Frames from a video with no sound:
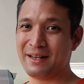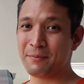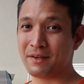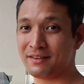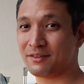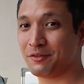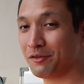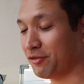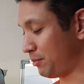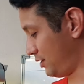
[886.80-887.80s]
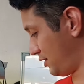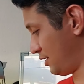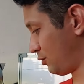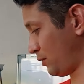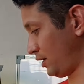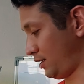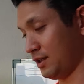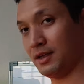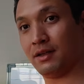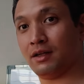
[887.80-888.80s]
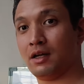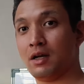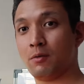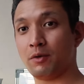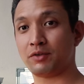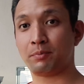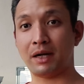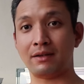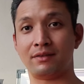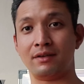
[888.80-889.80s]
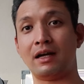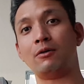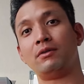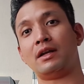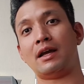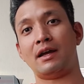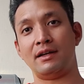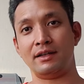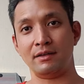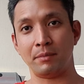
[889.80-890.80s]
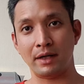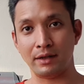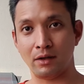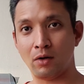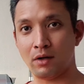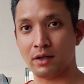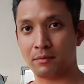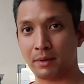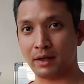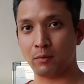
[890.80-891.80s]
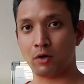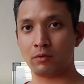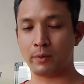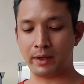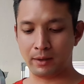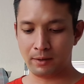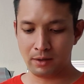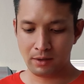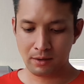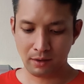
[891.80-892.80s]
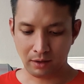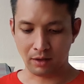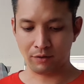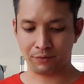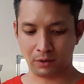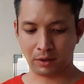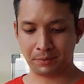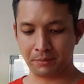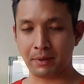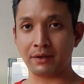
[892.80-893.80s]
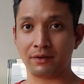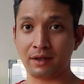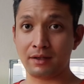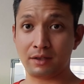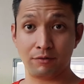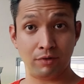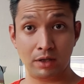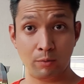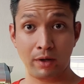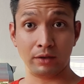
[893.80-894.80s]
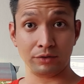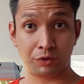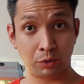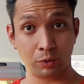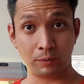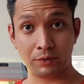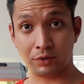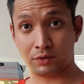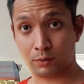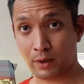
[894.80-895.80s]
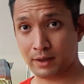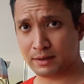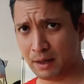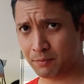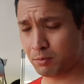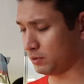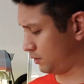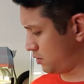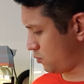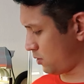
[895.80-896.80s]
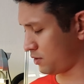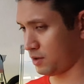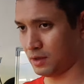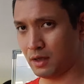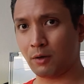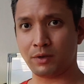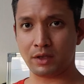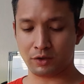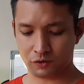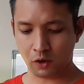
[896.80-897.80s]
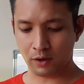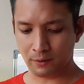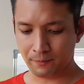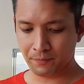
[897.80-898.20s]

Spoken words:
And just for your information, this one here was planted out there in my walkway for a couple of months, and it did really well too. So it's quite adaptable in water and out in the soil.